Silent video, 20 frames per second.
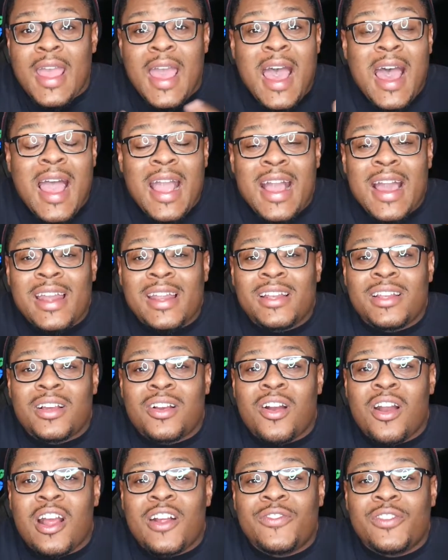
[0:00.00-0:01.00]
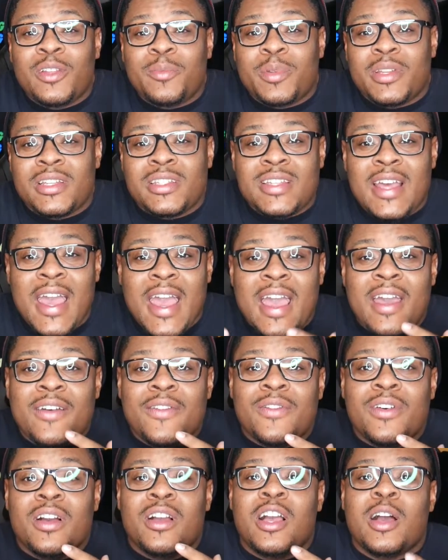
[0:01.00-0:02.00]
How I got into car flipping is I
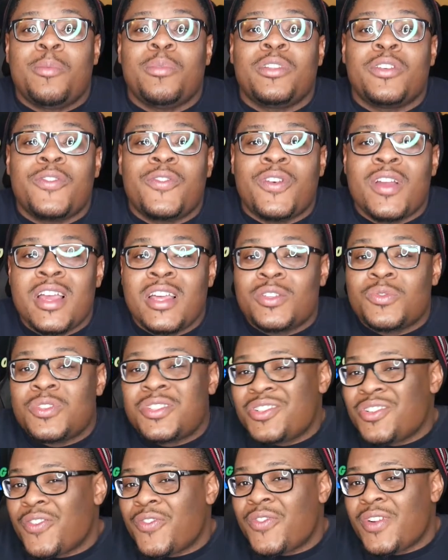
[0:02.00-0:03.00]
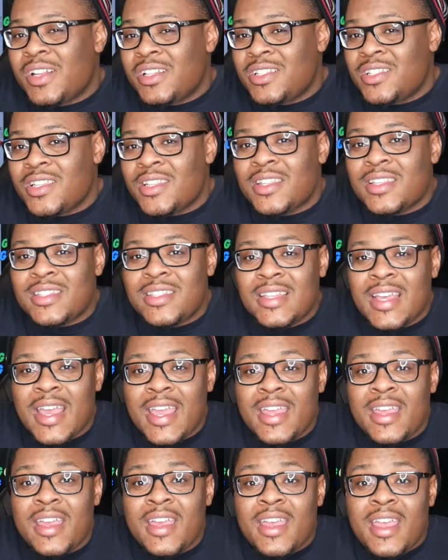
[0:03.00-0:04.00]
have a couple of friends, we're still friends to this
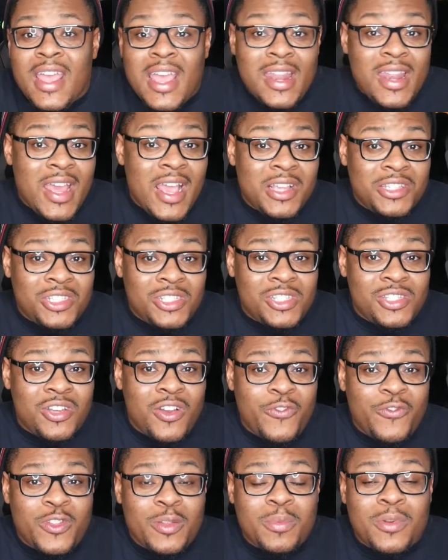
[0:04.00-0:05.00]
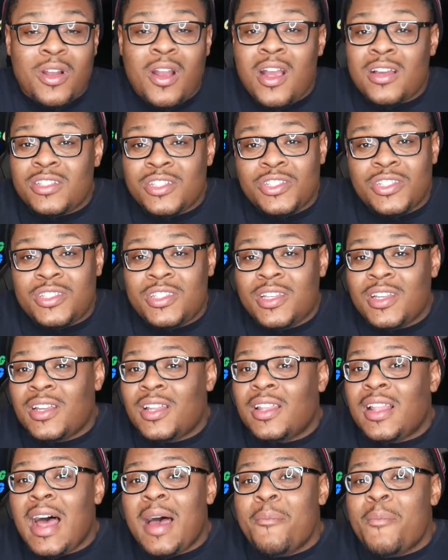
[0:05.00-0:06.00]
day, and they actually still flip cars. They just did it a
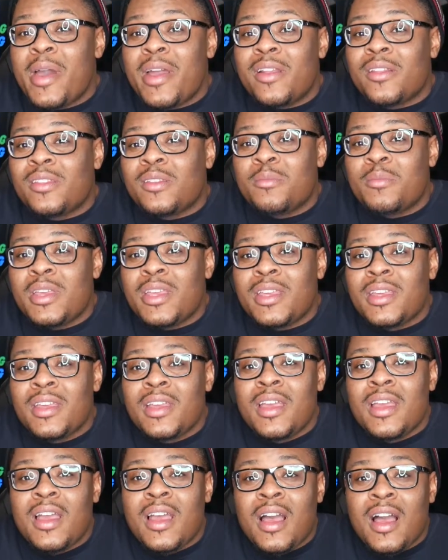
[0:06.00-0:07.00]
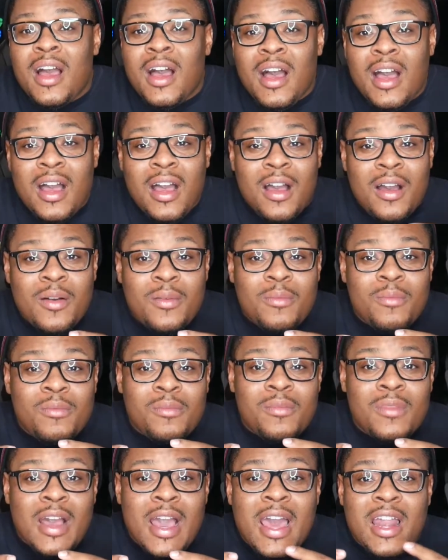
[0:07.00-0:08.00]
lot better than me.
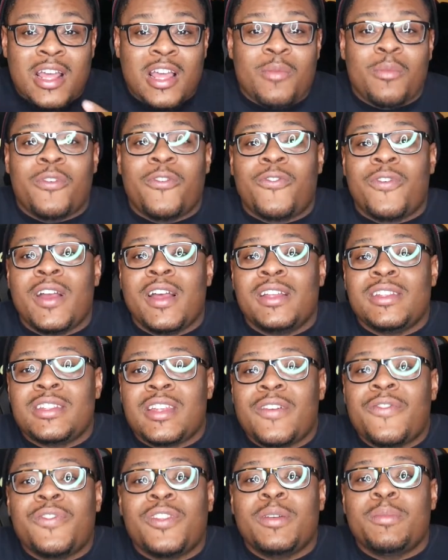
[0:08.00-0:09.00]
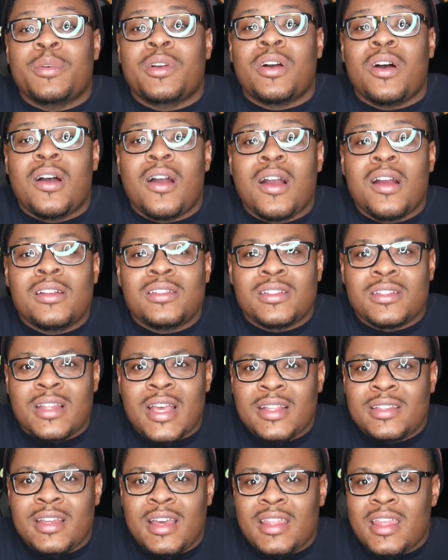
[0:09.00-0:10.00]
I had a couple of friends that flipped cars, and
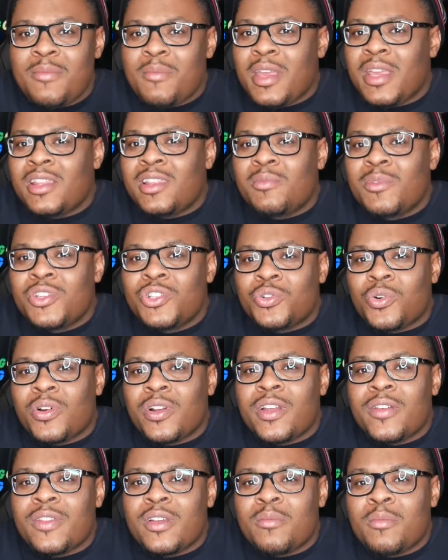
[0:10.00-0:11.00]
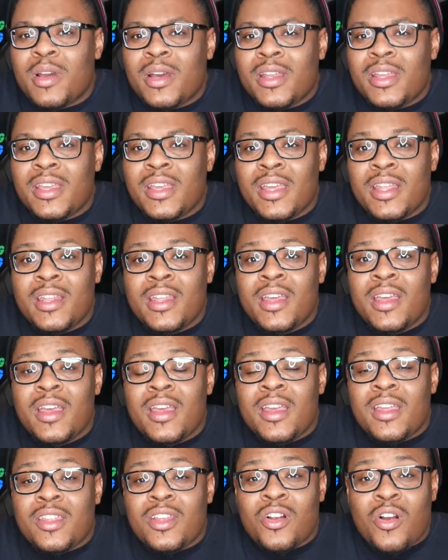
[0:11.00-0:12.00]
that's how they made the majority of their money, and
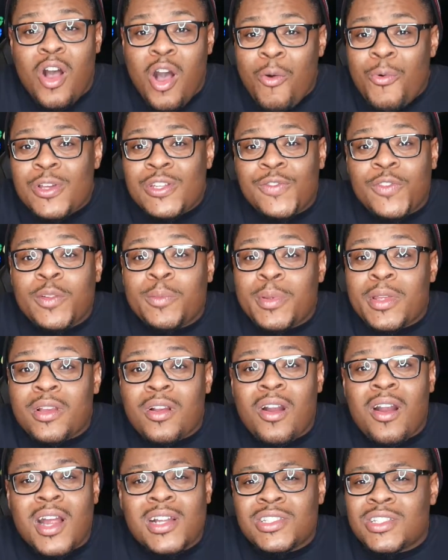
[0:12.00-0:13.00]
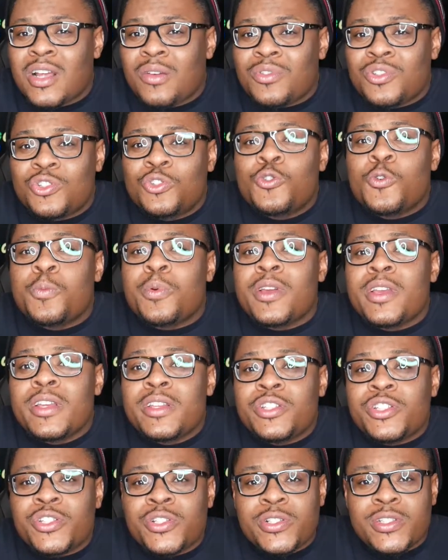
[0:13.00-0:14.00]
they're always flipping cars, and I was super
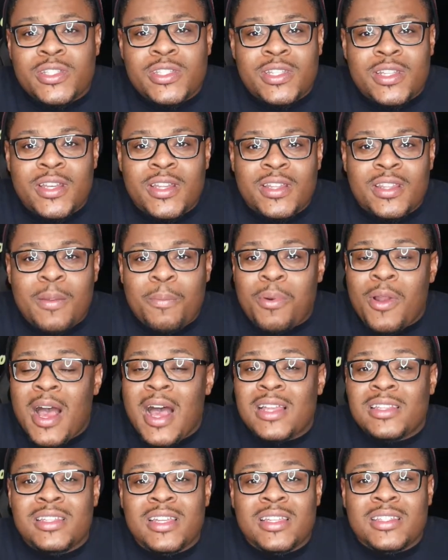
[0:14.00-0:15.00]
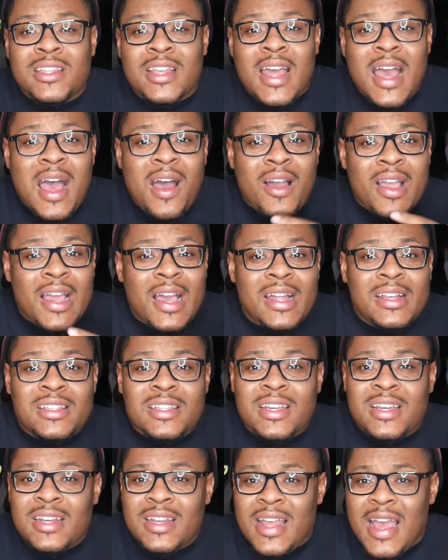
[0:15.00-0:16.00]
interested in the process and how it got
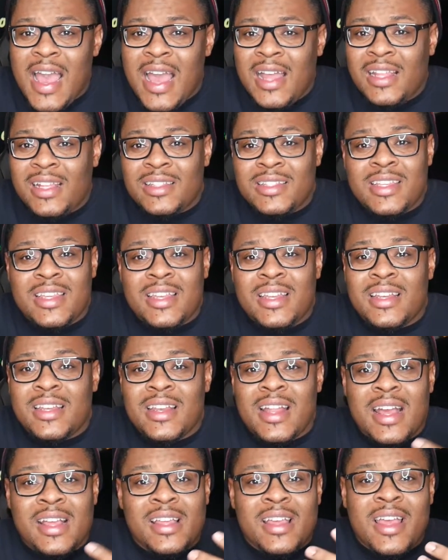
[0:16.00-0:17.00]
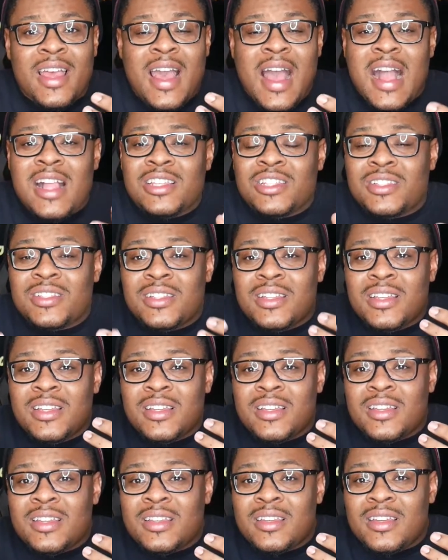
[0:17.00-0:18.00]
done and how they did it, and I just,
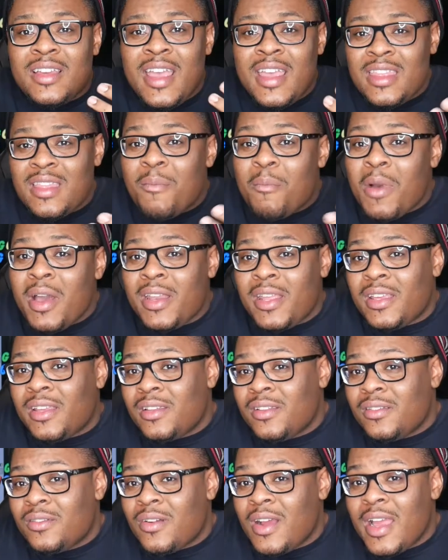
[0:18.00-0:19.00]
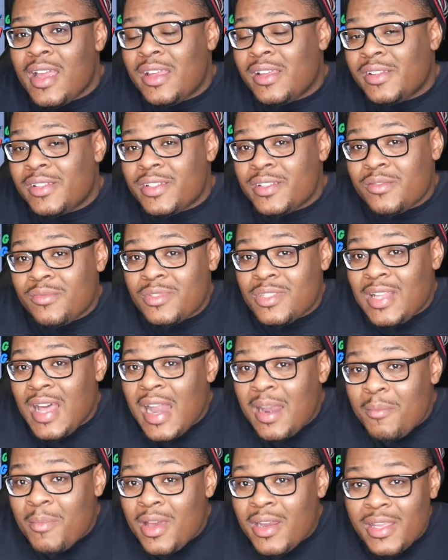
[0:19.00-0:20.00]
and the money, right? It was a
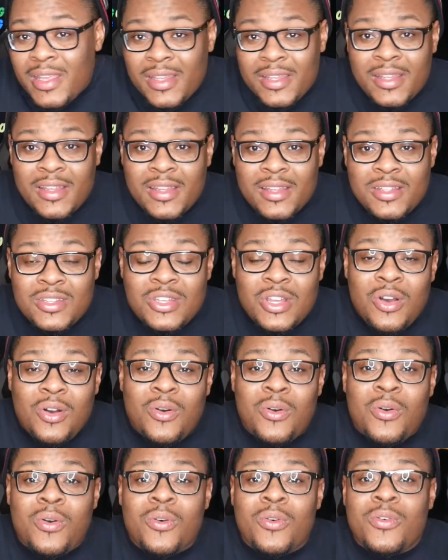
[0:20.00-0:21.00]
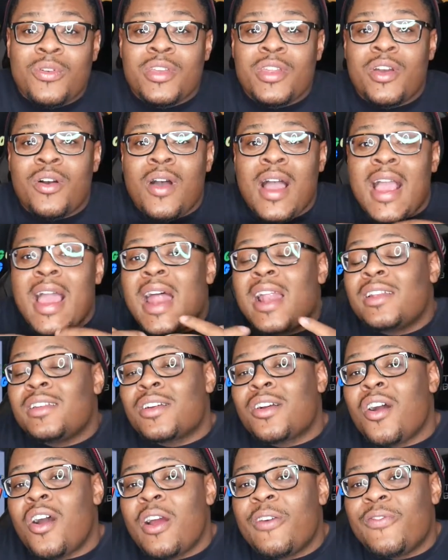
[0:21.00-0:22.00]
lot of money. So, you know, I got into
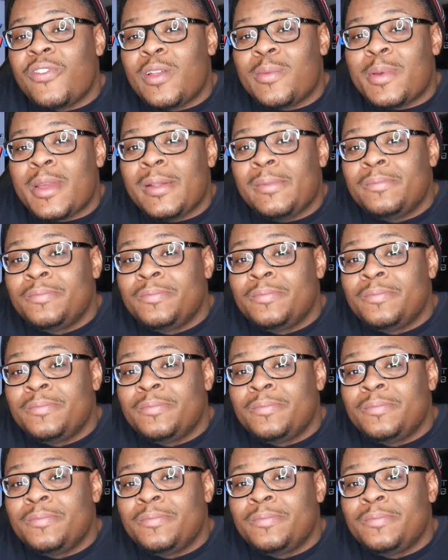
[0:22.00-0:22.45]
car flipping.